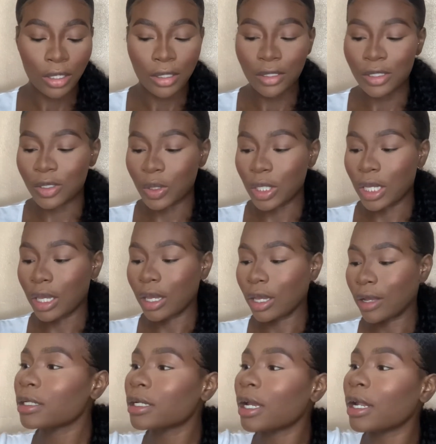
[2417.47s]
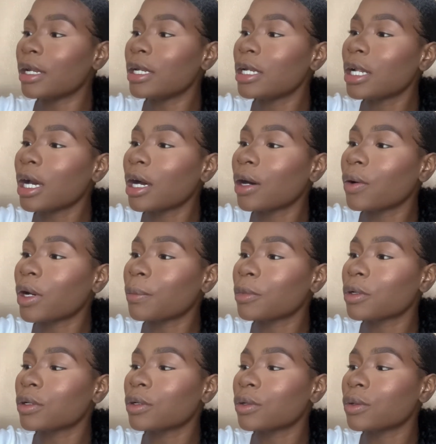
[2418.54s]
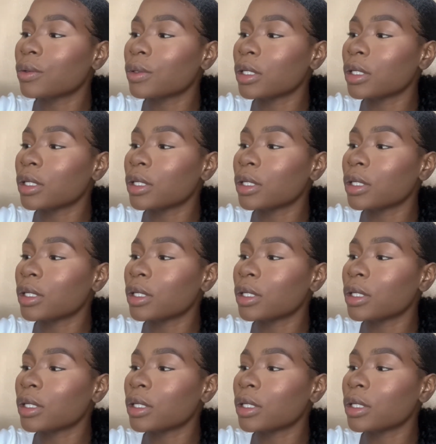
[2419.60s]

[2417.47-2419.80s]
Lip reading: So yeah, now I'm gonna go